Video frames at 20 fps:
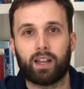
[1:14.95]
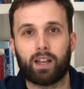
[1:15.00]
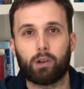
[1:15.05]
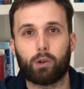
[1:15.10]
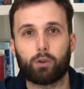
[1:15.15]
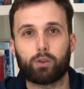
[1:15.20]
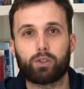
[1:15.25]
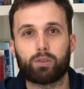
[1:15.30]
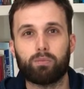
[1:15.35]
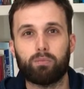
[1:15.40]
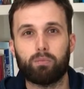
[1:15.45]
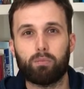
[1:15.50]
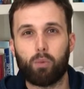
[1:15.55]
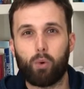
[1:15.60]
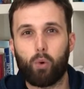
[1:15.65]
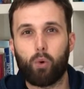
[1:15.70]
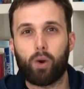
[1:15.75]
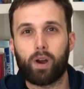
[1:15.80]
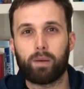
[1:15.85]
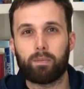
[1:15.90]
looks
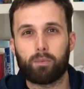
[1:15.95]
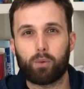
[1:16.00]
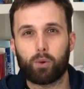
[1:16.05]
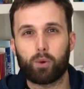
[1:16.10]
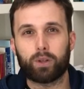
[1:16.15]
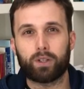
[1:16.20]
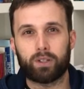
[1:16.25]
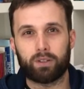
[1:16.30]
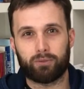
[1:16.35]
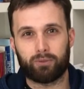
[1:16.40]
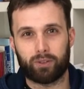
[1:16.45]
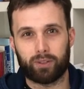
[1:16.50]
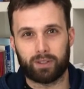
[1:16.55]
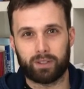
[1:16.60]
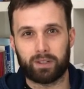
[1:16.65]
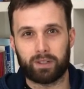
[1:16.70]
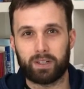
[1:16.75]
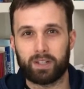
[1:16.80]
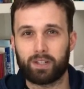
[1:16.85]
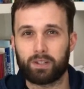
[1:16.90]
more and more different
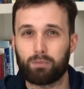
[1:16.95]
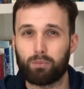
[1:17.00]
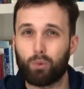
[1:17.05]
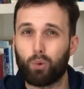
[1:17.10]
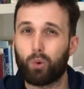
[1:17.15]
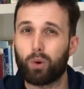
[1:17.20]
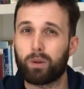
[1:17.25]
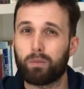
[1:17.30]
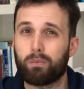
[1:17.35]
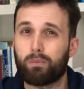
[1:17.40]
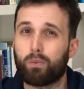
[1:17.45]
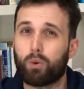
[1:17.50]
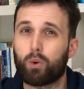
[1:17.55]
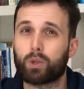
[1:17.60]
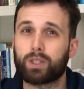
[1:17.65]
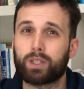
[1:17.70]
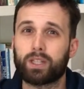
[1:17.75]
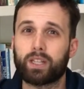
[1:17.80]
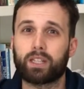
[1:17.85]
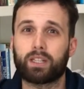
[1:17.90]
and is more and more
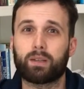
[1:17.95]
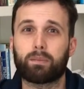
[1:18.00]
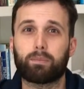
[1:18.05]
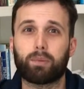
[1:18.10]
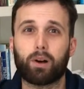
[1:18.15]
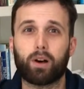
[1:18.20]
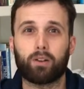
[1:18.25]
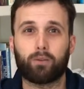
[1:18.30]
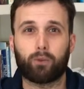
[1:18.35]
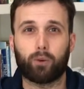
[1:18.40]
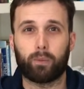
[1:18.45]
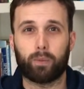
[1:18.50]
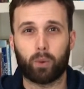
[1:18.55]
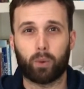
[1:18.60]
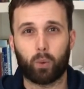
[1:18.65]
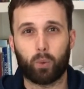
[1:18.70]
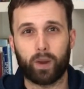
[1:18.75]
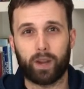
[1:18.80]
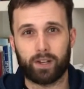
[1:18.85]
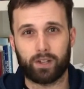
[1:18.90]
set apart from the
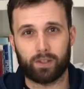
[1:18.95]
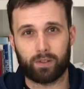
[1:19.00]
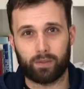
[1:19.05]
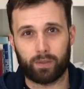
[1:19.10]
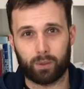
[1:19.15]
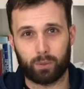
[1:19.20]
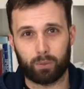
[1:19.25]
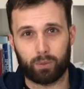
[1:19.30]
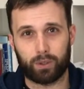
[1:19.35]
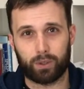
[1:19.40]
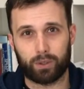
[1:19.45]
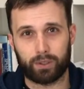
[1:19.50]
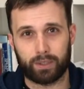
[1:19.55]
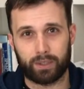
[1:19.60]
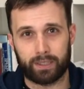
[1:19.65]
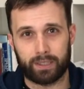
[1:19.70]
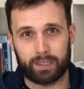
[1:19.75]
ways of the world.